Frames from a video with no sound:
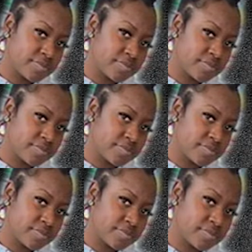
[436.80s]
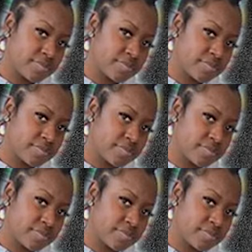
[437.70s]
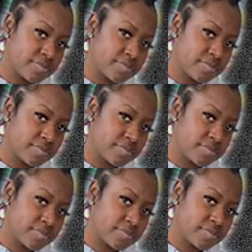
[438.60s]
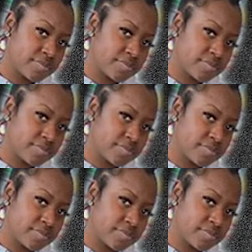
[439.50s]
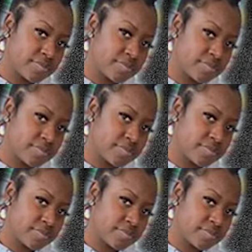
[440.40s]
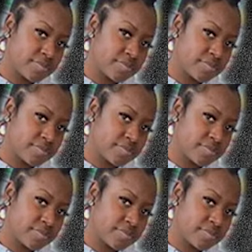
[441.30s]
(silent)